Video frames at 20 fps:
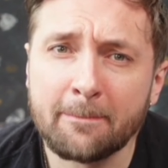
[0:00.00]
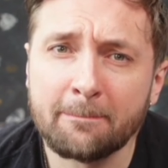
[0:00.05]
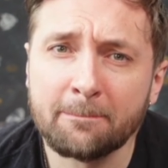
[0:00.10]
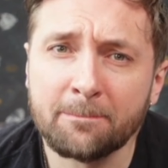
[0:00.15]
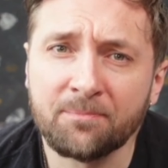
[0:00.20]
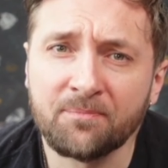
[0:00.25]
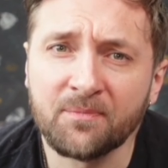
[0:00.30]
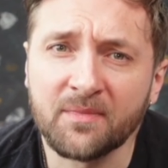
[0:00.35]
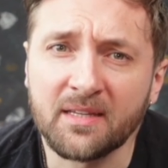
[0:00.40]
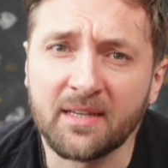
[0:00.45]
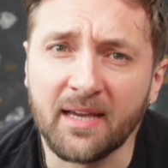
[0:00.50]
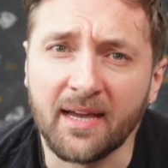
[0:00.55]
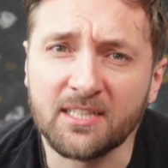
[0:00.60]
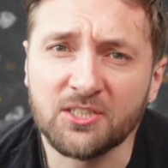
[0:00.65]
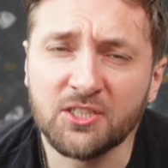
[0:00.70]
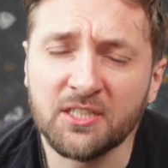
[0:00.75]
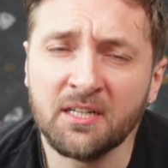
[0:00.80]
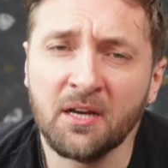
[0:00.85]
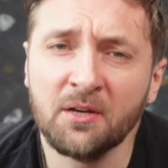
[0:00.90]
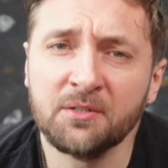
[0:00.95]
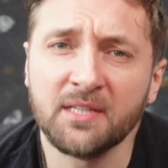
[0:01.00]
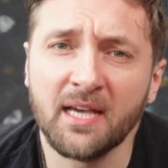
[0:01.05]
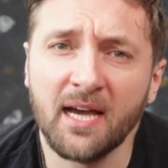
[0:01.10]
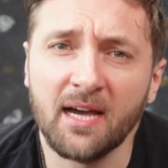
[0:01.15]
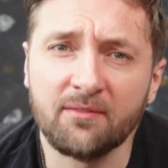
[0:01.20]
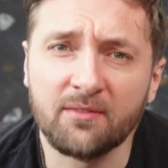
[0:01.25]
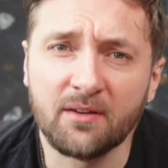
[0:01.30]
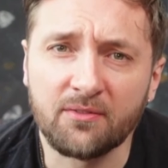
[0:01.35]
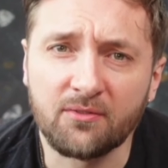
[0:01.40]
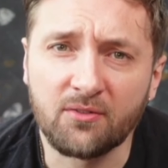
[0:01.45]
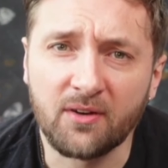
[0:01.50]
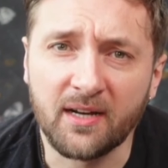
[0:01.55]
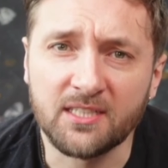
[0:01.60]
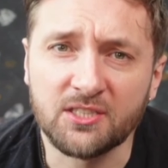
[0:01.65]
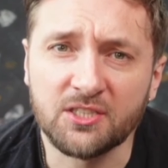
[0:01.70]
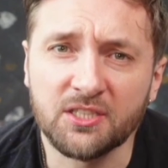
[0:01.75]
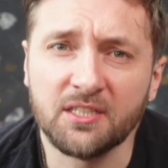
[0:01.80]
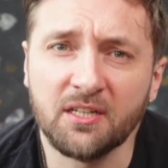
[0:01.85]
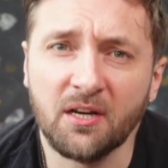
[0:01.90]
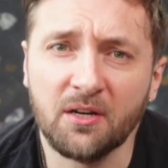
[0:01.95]
okay, she goes out with her friends,
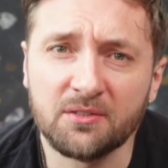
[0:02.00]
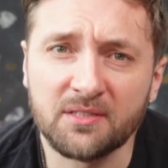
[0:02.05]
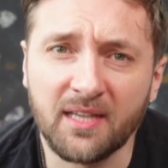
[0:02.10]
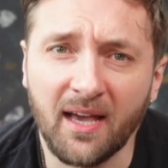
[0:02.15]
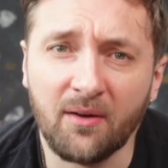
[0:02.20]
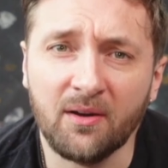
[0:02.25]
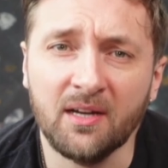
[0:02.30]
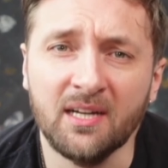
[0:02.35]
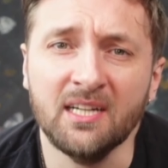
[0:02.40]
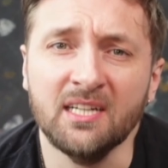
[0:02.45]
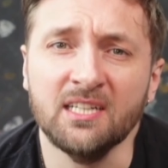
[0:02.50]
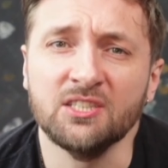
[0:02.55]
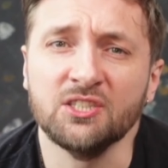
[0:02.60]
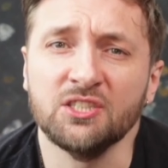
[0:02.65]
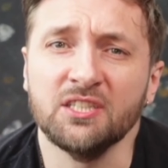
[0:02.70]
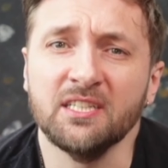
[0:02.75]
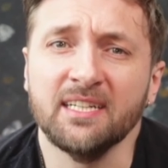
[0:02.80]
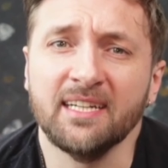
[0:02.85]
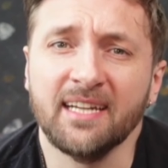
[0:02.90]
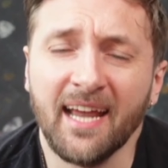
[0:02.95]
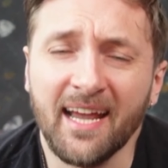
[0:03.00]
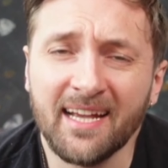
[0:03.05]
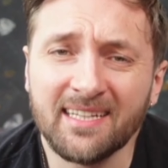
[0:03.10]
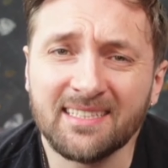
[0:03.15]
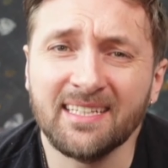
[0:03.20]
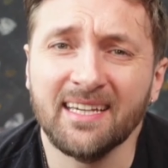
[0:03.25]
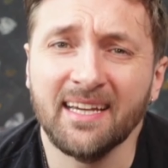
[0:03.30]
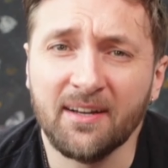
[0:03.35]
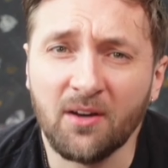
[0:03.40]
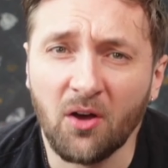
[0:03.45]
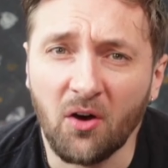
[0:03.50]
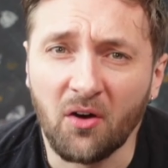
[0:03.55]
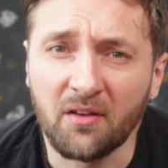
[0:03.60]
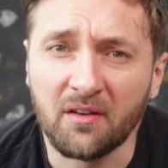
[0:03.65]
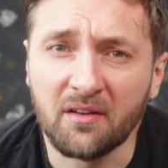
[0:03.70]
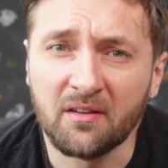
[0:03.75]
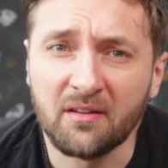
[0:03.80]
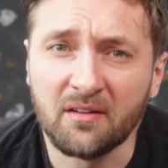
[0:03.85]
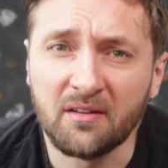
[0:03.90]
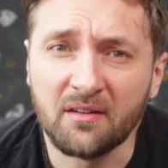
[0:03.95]
she gets hit on.
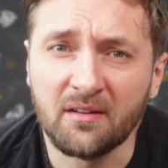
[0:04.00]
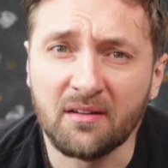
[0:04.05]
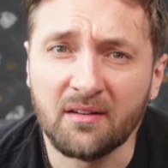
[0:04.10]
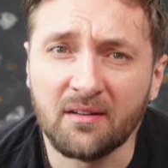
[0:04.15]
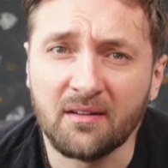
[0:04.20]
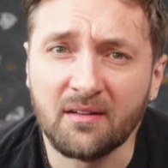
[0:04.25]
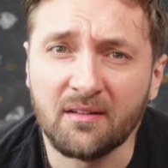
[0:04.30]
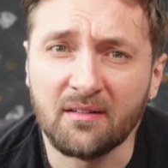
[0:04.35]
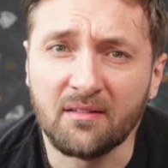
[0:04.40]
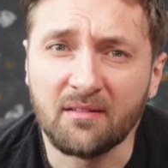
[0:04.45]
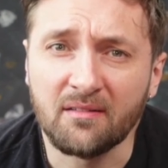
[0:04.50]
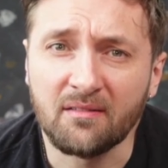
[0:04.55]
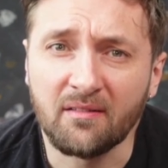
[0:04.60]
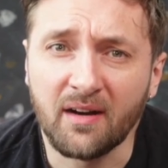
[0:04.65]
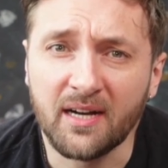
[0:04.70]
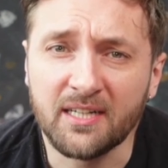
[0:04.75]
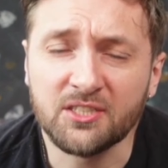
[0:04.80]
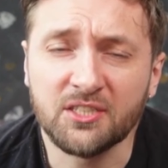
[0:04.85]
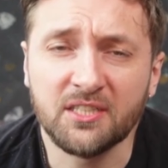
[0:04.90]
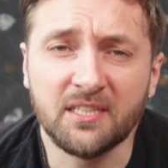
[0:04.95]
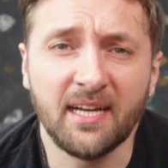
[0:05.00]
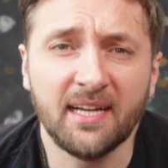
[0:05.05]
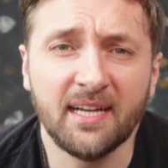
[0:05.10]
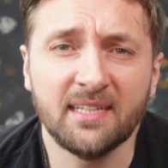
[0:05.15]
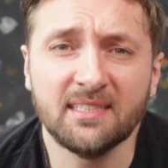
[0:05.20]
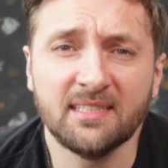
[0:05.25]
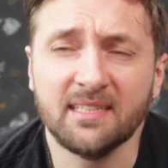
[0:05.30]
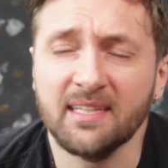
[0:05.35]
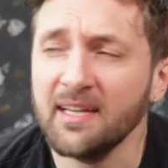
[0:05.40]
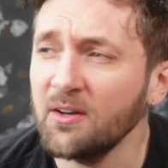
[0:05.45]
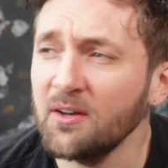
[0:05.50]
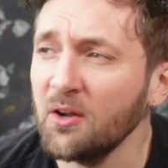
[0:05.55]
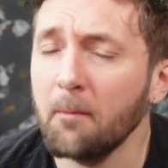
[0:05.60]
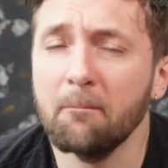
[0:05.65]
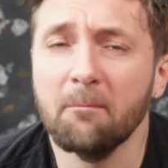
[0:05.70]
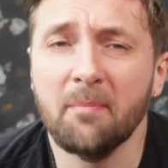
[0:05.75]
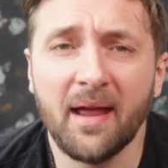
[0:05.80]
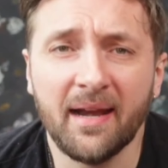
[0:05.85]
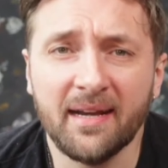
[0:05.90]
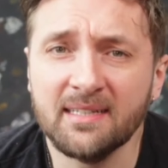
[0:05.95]
Right? She gets hit on
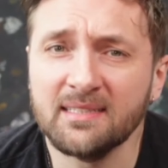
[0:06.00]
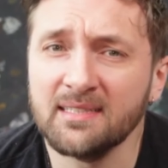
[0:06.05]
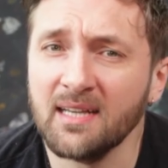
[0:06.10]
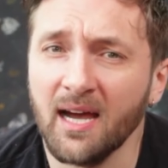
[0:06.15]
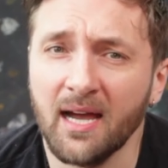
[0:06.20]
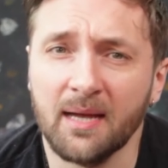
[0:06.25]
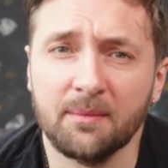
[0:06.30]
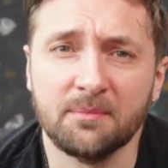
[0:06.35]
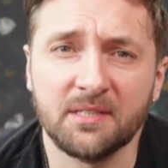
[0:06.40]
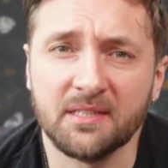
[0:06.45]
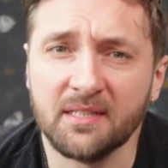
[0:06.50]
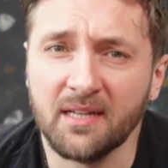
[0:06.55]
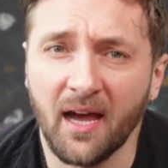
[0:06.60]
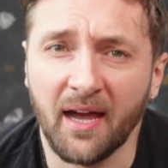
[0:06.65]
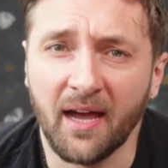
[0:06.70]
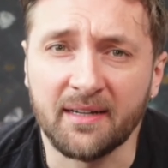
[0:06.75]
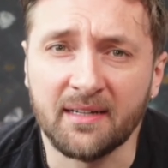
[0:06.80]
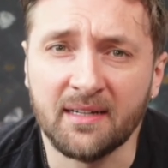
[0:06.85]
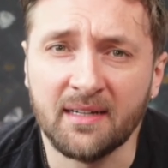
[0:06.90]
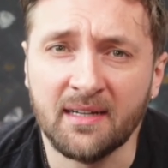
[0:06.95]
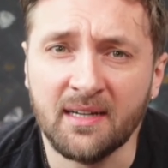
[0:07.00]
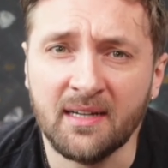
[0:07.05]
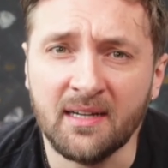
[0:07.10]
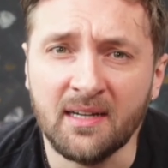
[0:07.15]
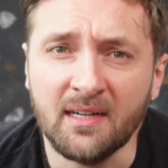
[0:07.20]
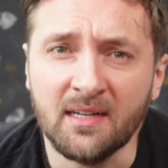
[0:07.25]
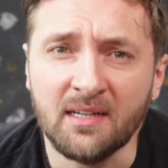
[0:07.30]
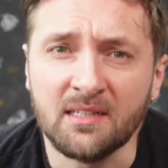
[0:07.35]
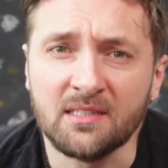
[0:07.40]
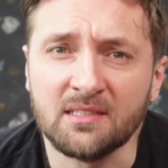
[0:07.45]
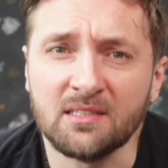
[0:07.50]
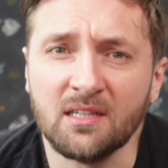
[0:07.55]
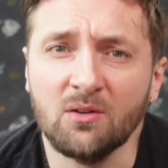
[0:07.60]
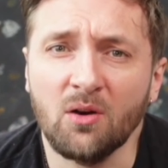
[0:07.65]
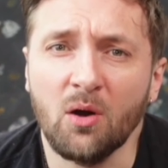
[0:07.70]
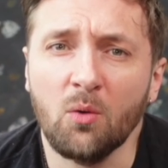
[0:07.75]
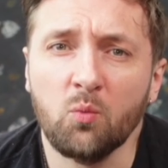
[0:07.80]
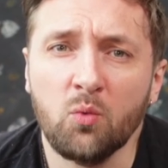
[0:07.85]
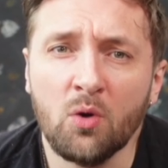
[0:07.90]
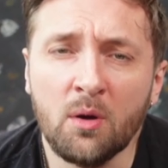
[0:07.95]
many times a night. So a
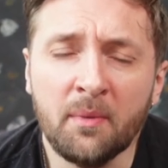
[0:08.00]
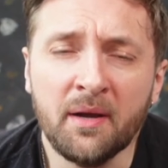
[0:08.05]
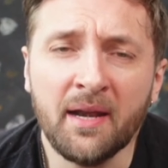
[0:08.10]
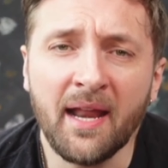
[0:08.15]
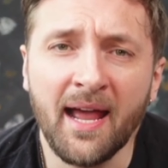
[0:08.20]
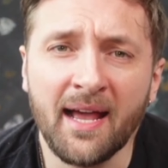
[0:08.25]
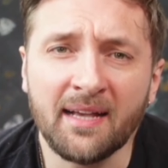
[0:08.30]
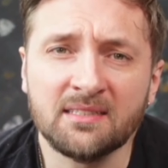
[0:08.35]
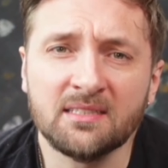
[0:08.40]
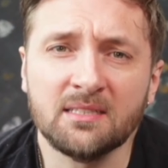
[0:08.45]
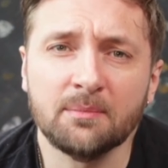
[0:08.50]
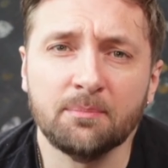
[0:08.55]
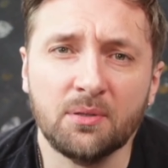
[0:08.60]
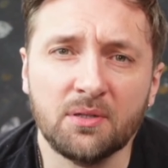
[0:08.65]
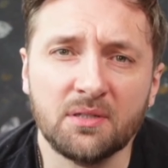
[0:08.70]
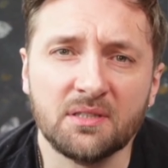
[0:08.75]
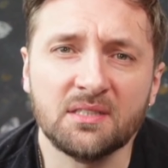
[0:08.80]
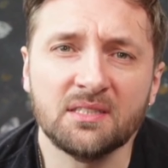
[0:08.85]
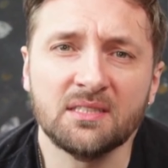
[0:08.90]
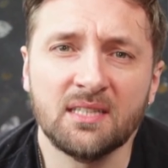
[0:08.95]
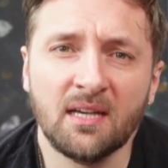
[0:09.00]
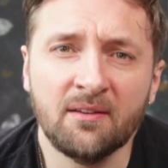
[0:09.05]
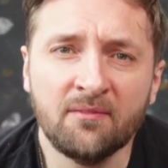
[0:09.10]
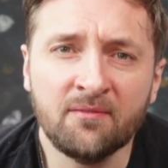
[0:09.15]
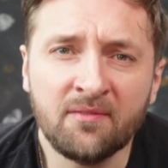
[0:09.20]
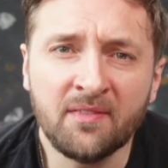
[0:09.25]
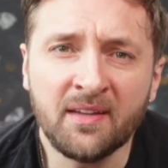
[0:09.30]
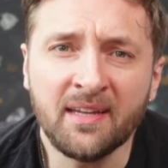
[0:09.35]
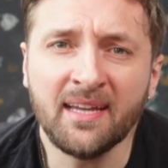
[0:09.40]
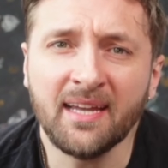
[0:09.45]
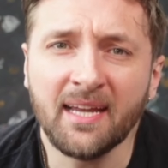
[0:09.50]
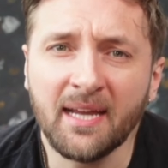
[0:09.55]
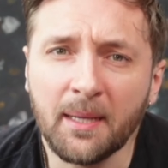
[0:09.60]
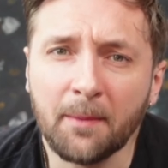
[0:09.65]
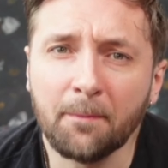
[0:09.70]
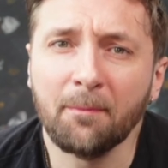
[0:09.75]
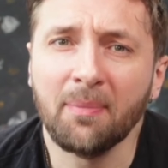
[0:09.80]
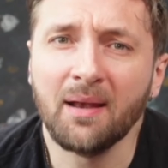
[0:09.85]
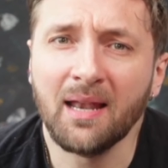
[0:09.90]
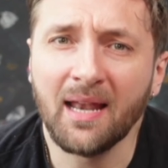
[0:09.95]
woman has to put something in
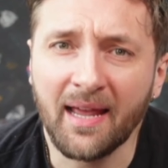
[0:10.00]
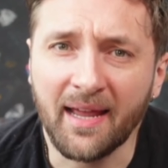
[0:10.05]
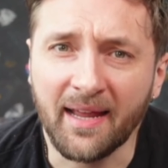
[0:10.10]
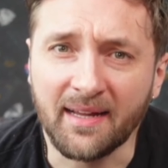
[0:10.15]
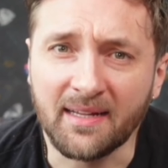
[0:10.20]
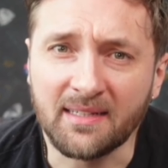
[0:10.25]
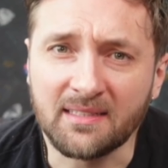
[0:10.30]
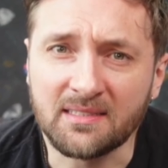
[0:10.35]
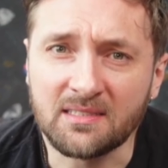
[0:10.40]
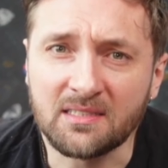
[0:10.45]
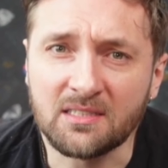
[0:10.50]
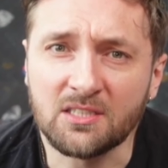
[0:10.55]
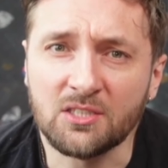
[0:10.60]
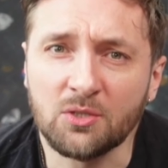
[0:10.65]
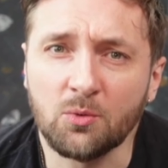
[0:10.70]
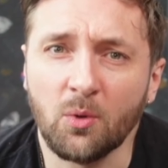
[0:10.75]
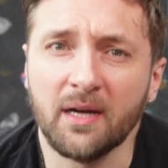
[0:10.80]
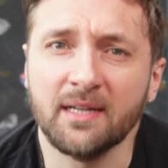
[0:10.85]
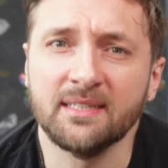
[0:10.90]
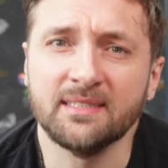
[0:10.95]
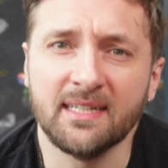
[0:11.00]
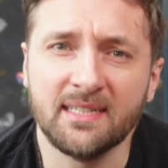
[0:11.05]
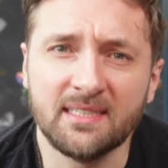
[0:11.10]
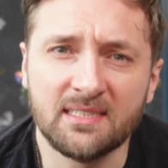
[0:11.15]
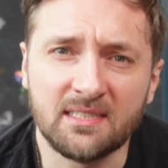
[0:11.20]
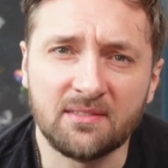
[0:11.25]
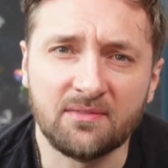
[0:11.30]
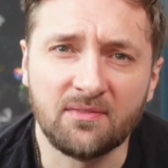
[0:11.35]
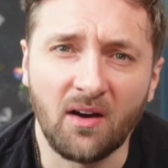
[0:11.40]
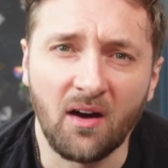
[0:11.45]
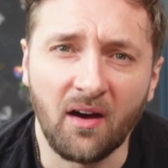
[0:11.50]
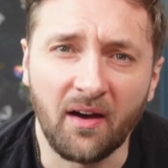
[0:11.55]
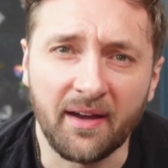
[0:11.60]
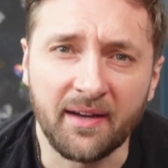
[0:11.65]
place to identify